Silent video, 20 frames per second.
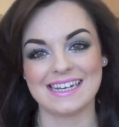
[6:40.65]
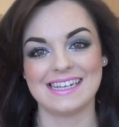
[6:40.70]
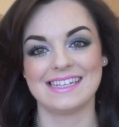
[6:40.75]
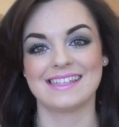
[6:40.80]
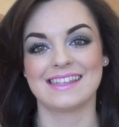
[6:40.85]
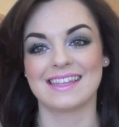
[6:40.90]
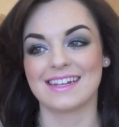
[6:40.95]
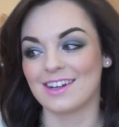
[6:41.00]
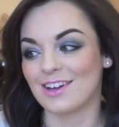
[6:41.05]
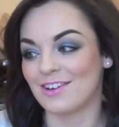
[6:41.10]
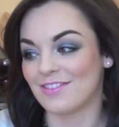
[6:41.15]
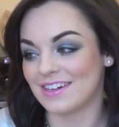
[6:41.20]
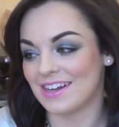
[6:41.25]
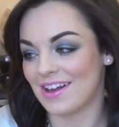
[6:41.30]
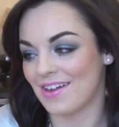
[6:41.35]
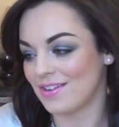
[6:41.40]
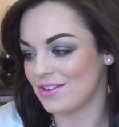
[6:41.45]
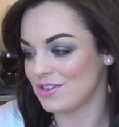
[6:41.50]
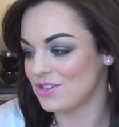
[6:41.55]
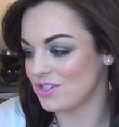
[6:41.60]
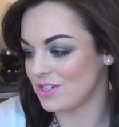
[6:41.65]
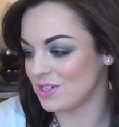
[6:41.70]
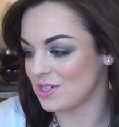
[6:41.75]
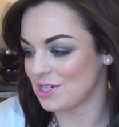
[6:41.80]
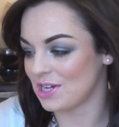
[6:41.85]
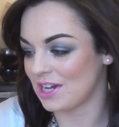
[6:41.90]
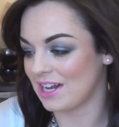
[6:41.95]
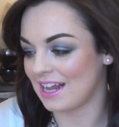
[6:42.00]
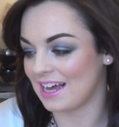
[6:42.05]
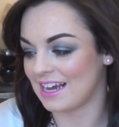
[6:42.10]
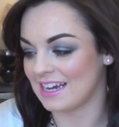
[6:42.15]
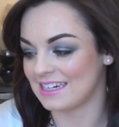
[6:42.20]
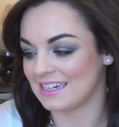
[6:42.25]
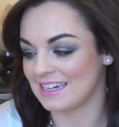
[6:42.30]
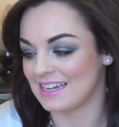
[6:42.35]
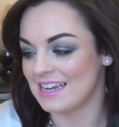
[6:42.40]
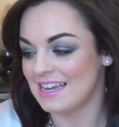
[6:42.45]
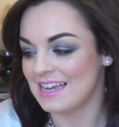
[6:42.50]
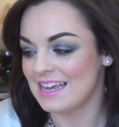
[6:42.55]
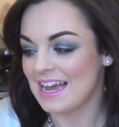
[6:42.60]
It's the L'Oreal Studio
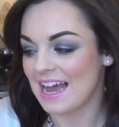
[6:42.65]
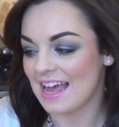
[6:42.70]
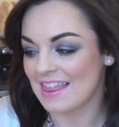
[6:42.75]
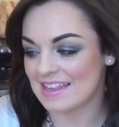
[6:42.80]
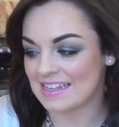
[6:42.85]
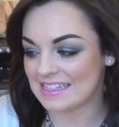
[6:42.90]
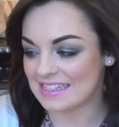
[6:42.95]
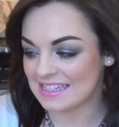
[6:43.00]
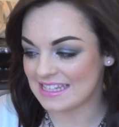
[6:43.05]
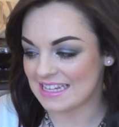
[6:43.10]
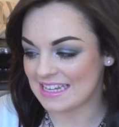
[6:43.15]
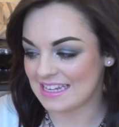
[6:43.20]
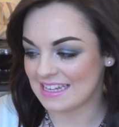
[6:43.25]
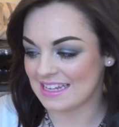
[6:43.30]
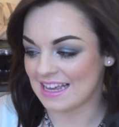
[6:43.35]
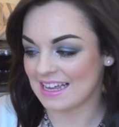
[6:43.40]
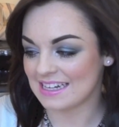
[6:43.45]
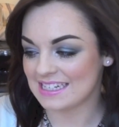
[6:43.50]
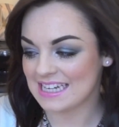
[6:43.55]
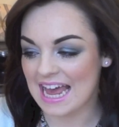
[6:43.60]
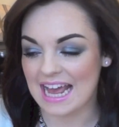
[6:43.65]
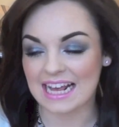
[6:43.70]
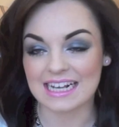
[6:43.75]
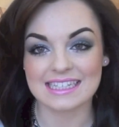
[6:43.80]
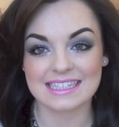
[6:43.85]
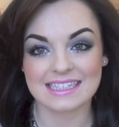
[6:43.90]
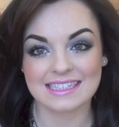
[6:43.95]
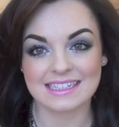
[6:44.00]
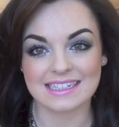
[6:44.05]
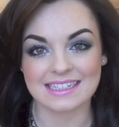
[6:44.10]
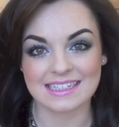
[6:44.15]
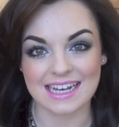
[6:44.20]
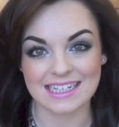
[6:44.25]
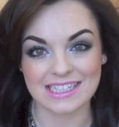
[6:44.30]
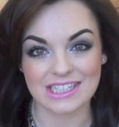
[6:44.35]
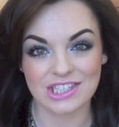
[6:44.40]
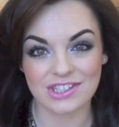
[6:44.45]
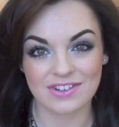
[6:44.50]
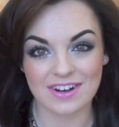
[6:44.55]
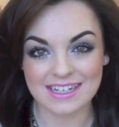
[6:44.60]
line and it's the
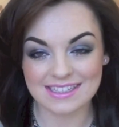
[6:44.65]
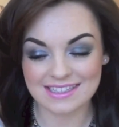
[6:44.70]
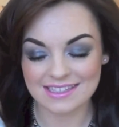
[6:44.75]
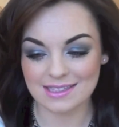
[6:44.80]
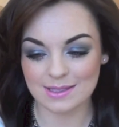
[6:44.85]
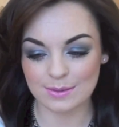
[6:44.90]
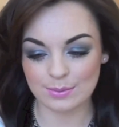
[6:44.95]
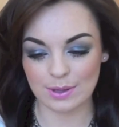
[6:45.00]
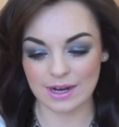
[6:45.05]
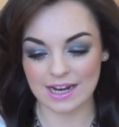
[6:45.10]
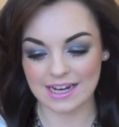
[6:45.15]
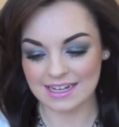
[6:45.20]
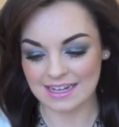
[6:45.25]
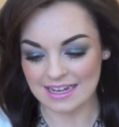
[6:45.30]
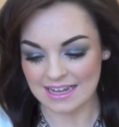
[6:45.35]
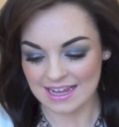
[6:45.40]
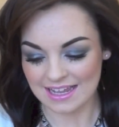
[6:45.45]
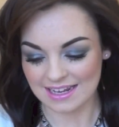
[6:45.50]
texturising spray.